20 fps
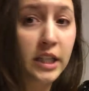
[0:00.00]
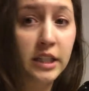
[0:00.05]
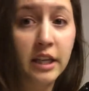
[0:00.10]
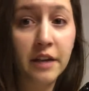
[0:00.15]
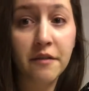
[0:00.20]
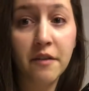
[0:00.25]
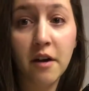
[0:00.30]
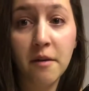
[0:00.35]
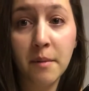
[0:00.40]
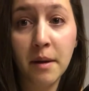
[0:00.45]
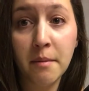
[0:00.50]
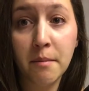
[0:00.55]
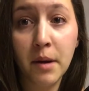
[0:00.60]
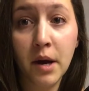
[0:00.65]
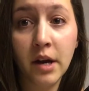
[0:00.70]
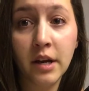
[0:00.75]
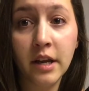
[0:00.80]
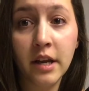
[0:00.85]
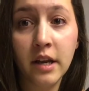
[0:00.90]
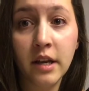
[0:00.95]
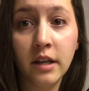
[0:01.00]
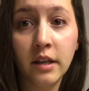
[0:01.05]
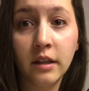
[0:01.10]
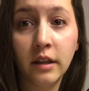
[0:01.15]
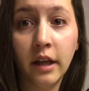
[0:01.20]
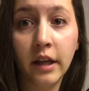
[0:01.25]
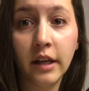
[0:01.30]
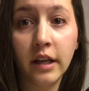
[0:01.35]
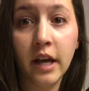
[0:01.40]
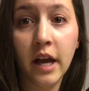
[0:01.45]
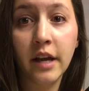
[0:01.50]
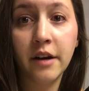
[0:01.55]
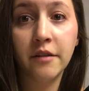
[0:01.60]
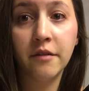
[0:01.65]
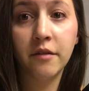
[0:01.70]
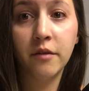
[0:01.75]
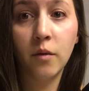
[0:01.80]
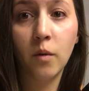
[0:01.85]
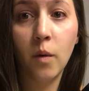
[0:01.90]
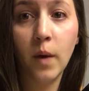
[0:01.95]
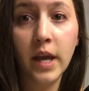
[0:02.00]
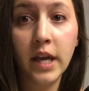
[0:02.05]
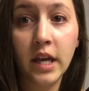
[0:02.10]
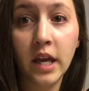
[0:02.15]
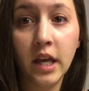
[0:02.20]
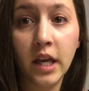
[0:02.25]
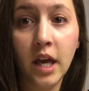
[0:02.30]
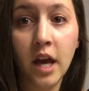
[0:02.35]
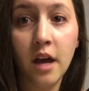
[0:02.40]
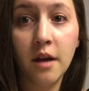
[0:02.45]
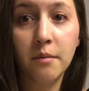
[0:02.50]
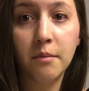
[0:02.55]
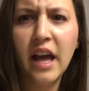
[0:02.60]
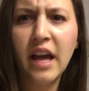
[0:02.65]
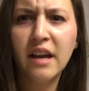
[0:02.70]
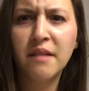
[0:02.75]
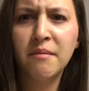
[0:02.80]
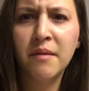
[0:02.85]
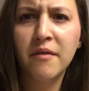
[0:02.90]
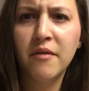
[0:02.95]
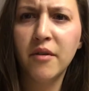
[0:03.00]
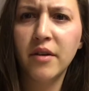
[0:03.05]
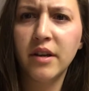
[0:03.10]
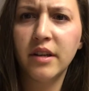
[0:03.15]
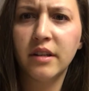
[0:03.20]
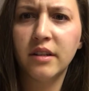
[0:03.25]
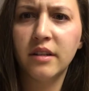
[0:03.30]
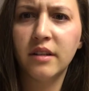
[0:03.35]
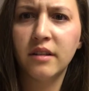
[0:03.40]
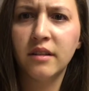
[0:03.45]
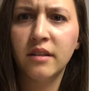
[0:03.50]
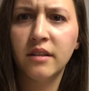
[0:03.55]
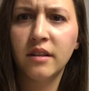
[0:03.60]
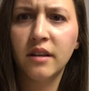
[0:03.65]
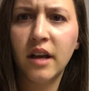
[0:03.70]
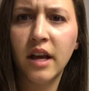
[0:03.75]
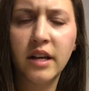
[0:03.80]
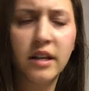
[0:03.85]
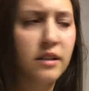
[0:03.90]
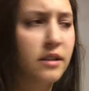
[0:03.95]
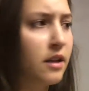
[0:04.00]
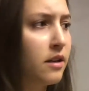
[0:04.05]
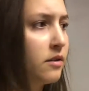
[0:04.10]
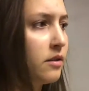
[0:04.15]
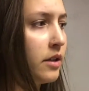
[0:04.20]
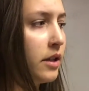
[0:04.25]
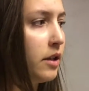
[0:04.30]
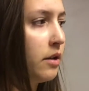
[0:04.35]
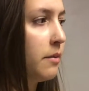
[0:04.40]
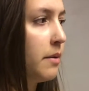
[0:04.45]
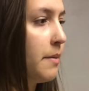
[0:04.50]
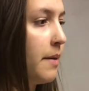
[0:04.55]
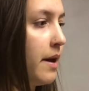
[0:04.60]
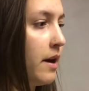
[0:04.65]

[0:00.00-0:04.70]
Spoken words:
because I felt my body like kind of waking up, and my voice kind of sounds a little bit